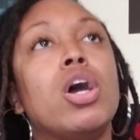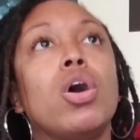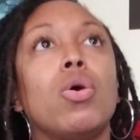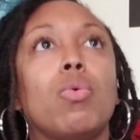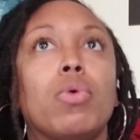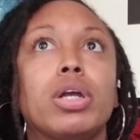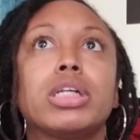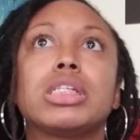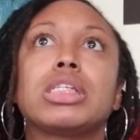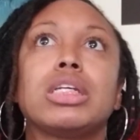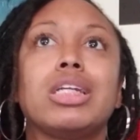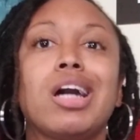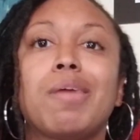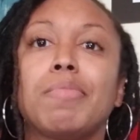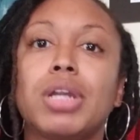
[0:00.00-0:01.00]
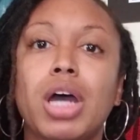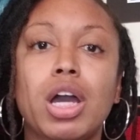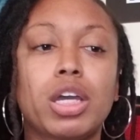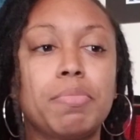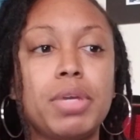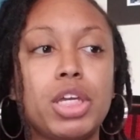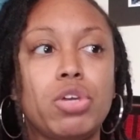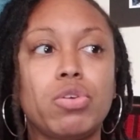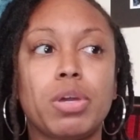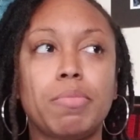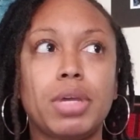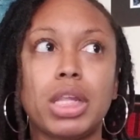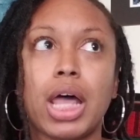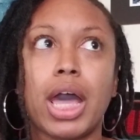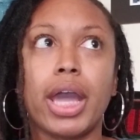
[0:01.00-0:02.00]
Whereas in non-monogamy, you can be
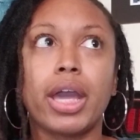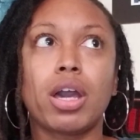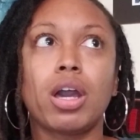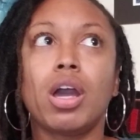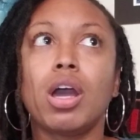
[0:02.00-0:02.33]
like,